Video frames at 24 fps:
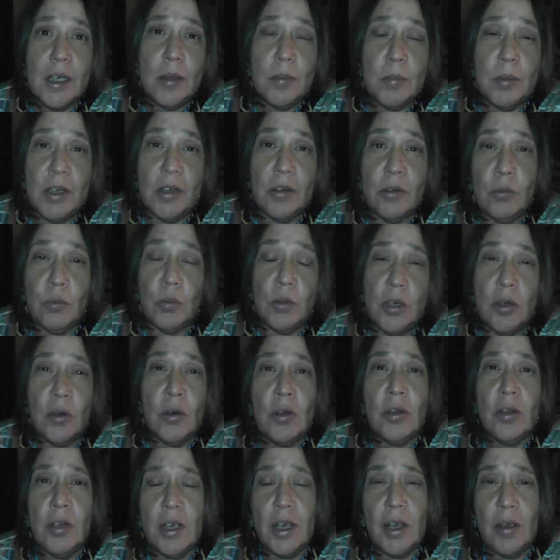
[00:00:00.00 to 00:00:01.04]
Because we
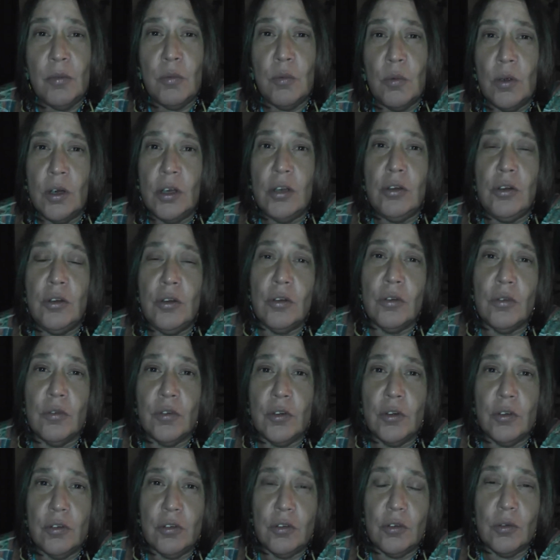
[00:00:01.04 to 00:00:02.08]
all have one
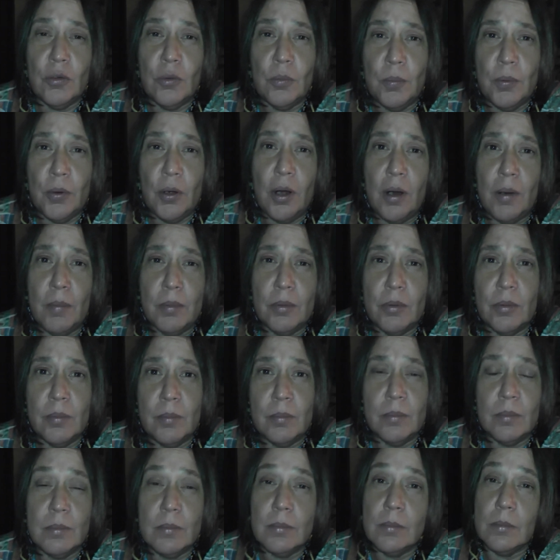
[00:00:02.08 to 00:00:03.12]
universal
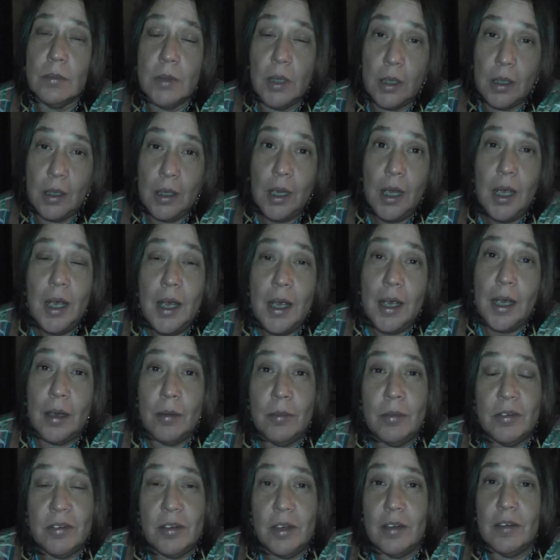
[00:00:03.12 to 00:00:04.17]
problem. I'm going
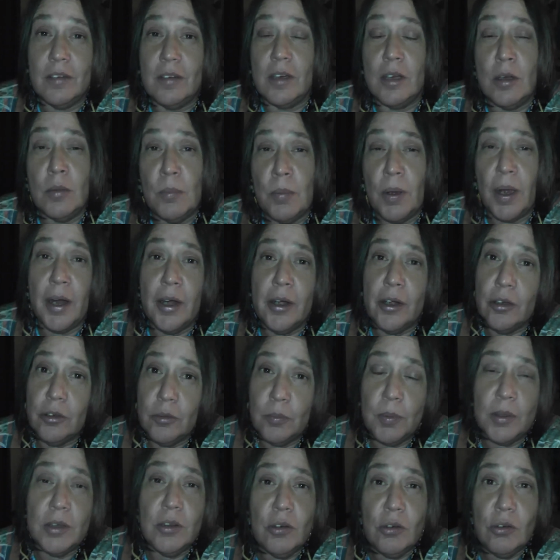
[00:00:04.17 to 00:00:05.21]
to say it's the empires,
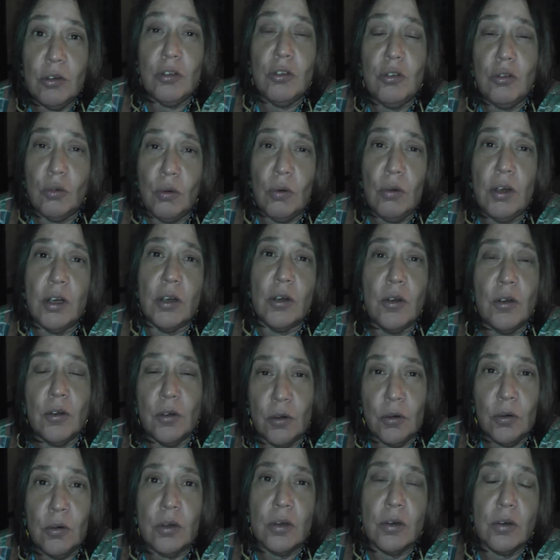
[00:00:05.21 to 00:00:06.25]
but they're destroying our
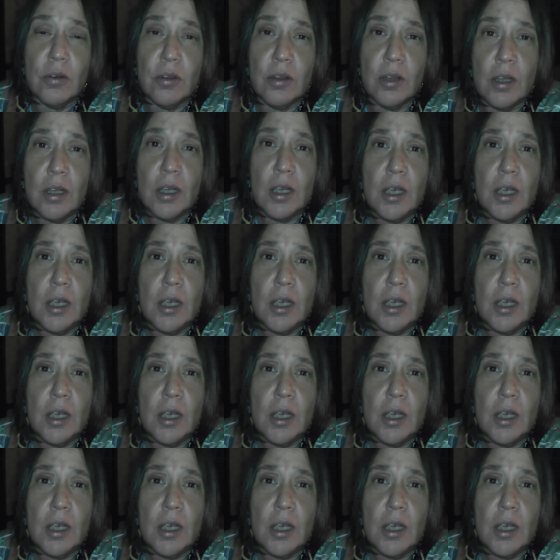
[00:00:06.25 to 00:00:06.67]
earth.